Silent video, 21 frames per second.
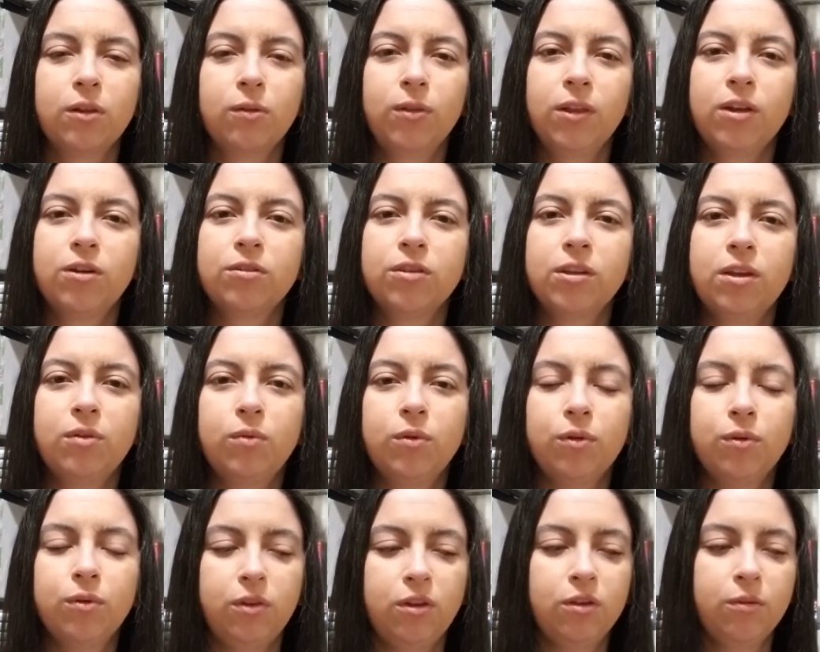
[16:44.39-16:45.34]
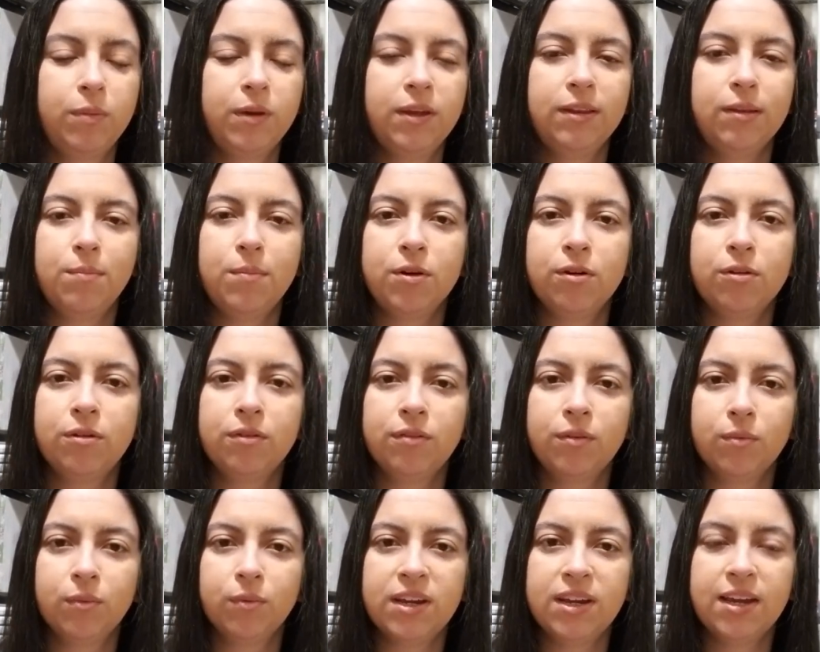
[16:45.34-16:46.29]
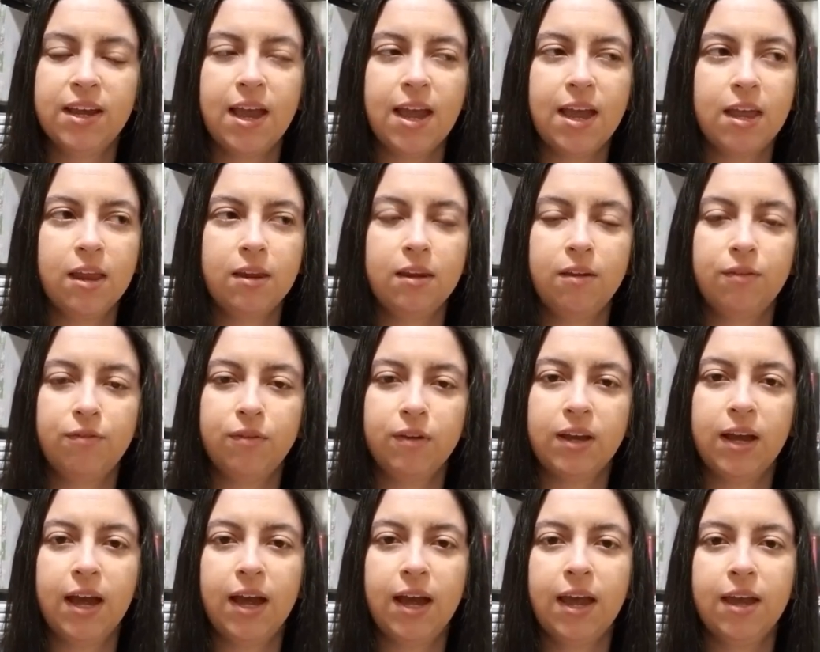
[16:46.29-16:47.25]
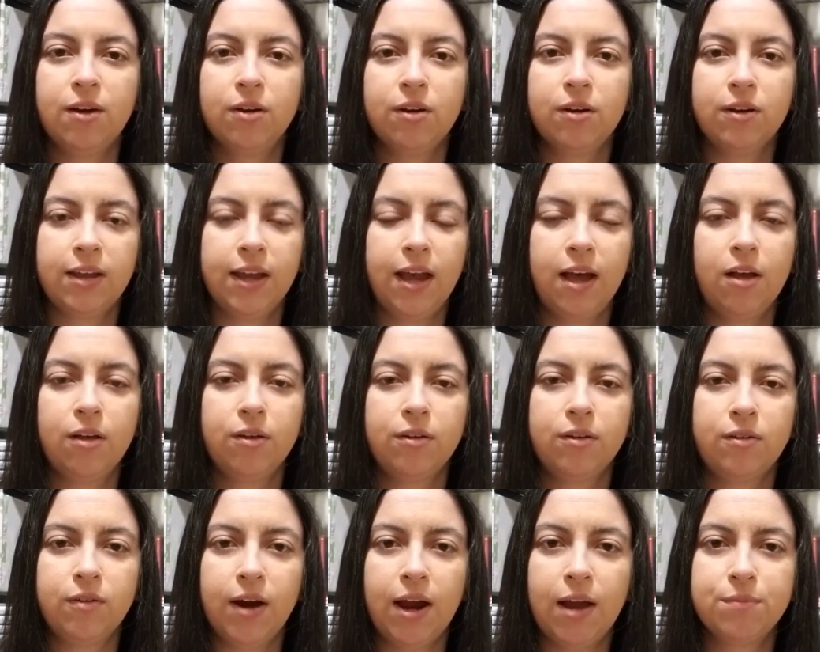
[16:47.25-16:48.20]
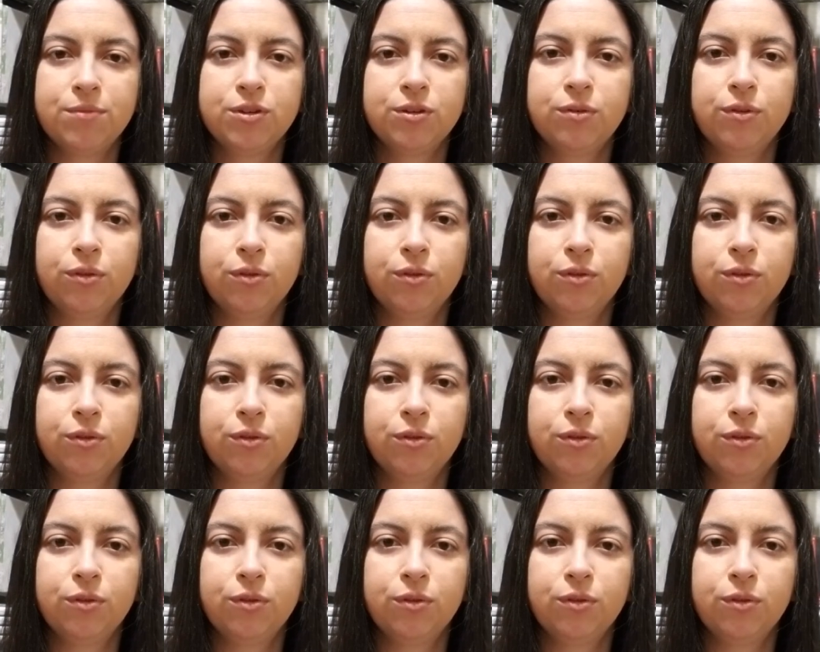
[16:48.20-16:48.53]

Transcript: literally will you'll be in the middle of the ring and if a guy or a gal grabs you